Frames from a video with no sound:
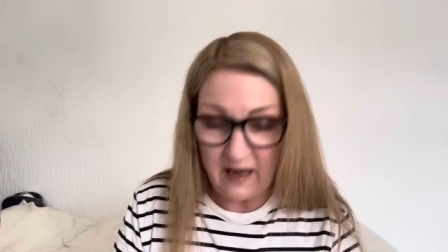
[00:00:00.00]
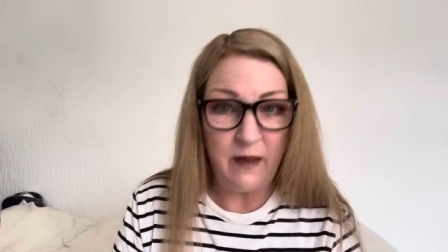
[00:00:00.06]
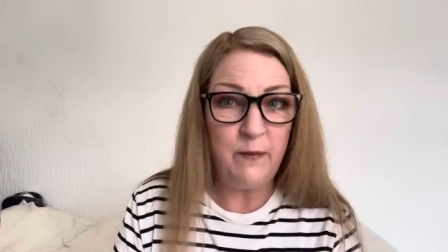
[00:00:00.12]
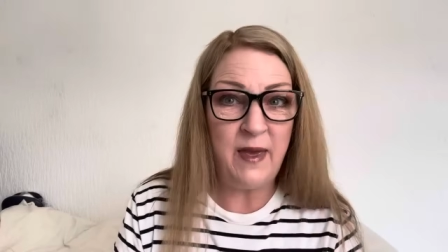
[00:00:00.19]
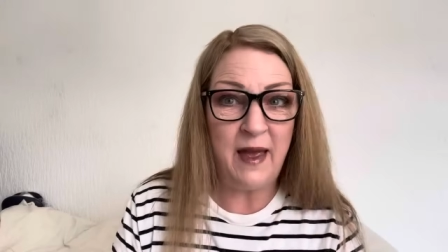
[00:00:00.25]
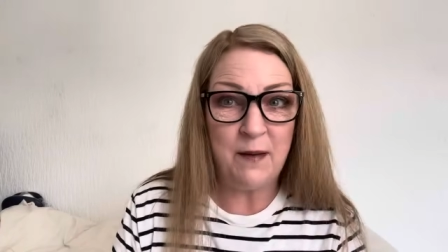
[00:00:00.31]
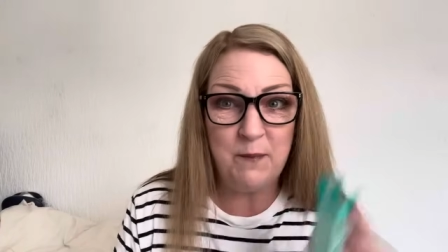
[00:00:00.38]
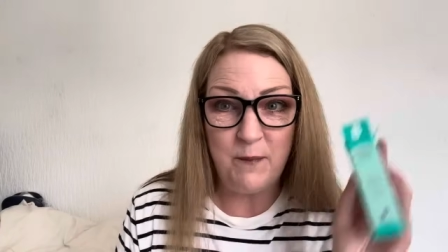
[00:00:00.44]
it in my
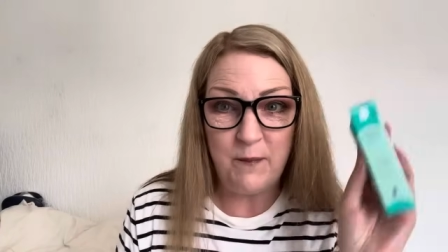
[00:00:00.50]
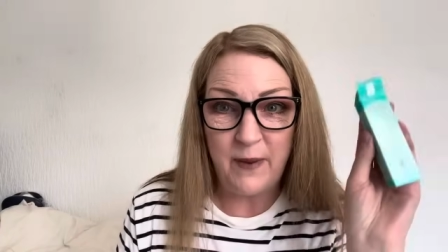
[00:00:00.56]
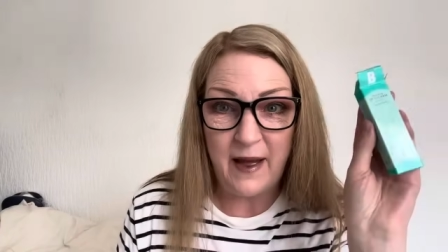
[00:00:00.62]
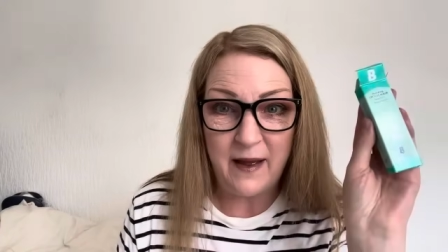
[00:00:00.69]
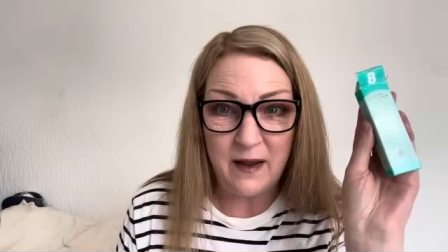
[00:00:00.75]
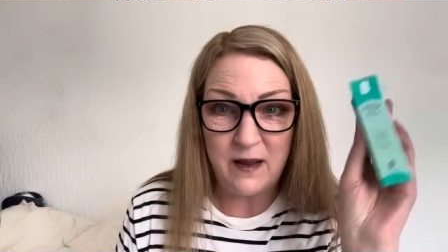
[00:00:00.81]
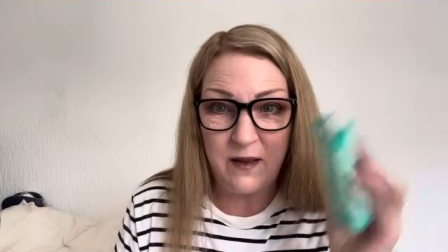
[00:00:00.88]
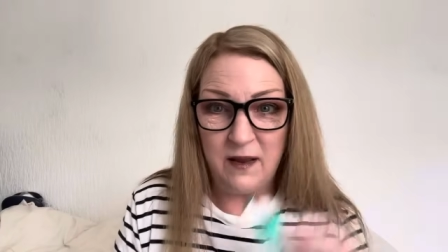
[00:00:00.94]

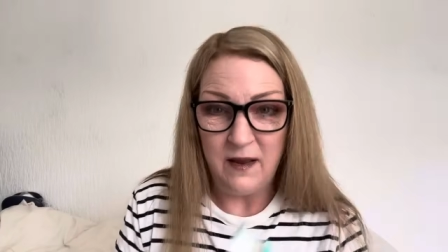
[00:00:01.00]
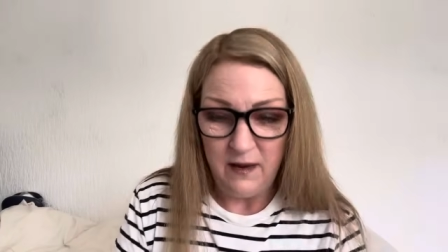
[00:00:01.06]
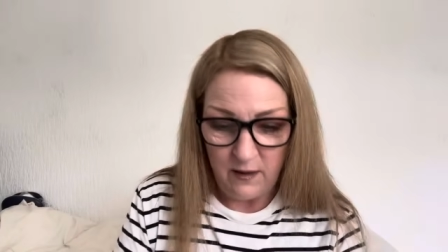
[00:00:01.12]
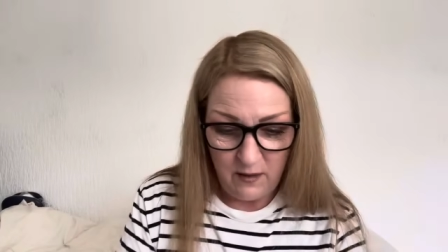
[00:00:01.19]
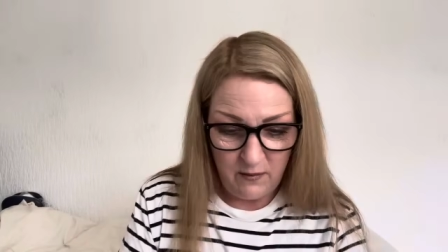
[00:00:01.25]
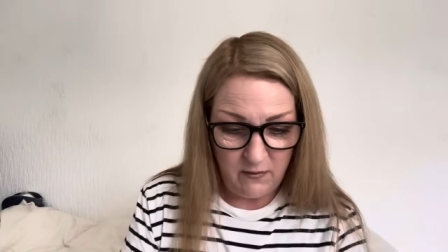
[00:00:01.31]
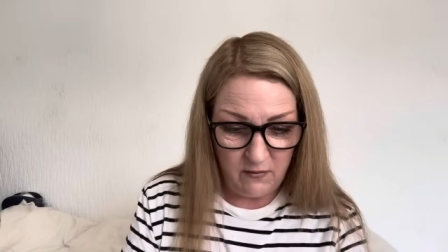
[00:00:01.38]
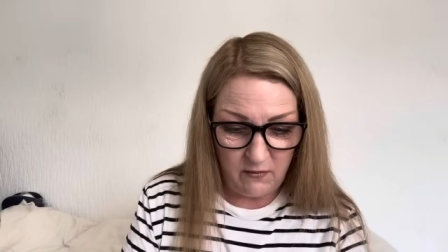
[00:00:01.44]
handbag.
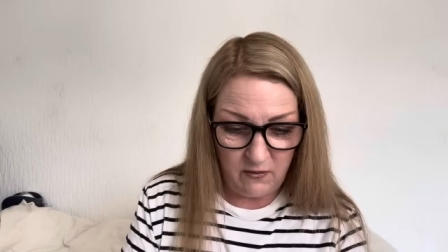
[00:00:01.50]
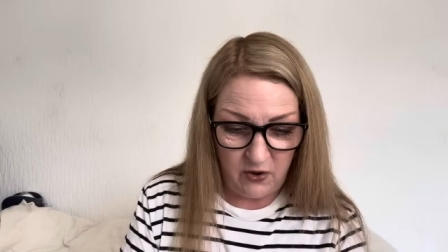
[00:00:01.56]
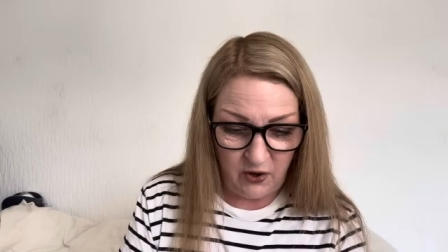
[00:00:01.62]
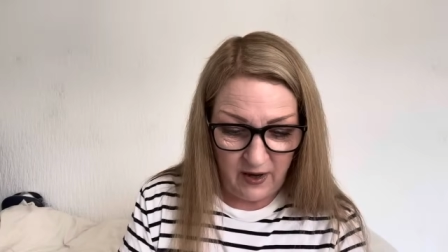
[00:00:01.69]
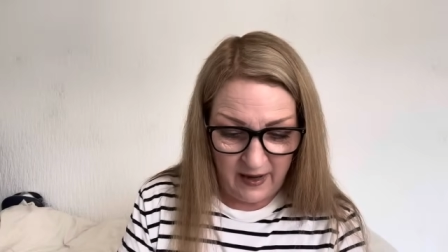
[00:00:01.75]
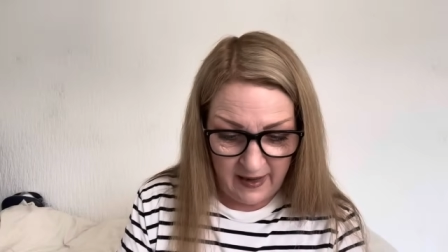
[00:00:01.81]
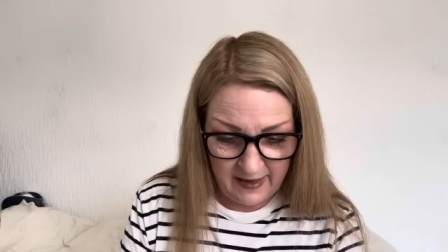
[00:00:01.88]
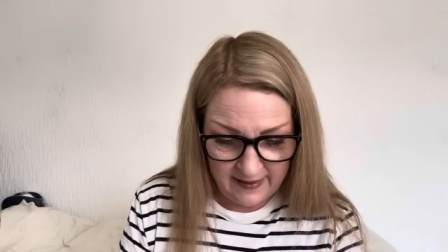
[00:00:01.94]

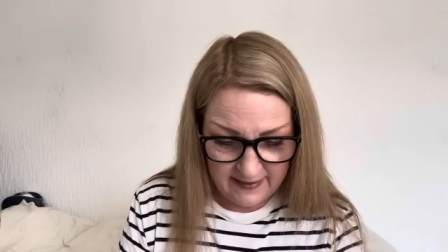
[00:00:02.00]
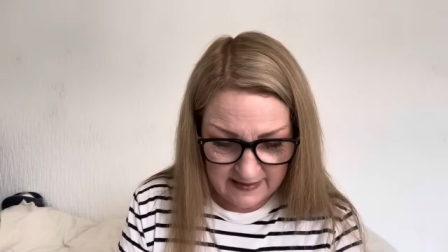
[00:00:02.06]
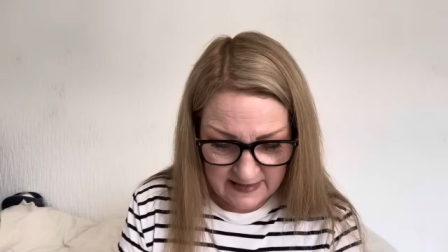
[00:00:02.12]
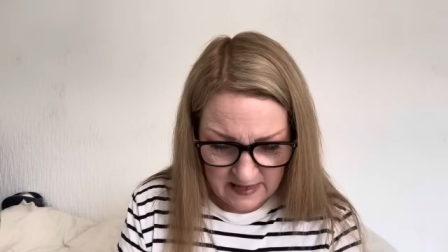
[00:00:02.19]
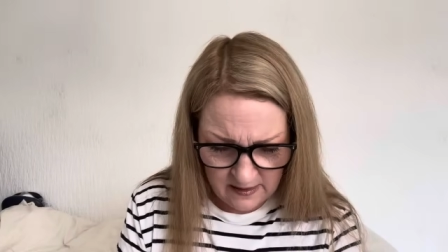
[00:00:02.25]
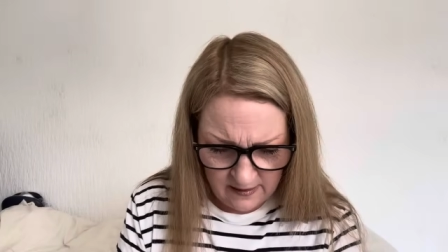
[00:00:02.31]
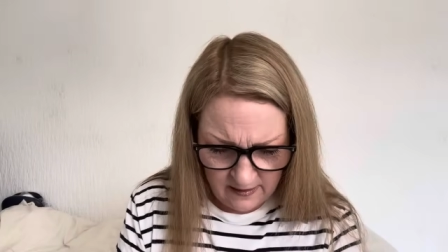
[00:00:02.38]
Great.